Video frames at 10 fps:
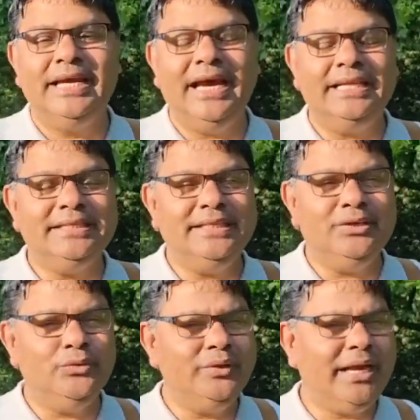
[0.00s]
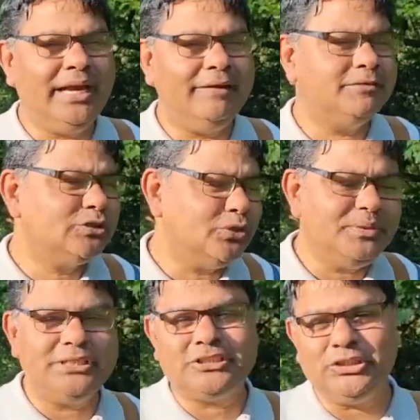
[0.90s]
And then we have so
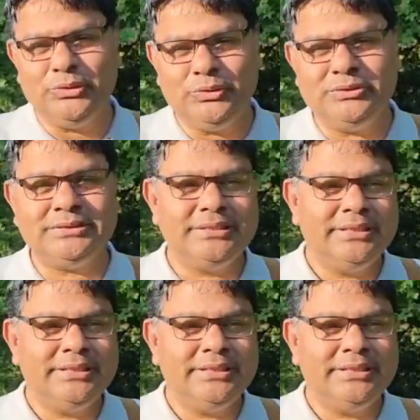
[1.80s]
many shows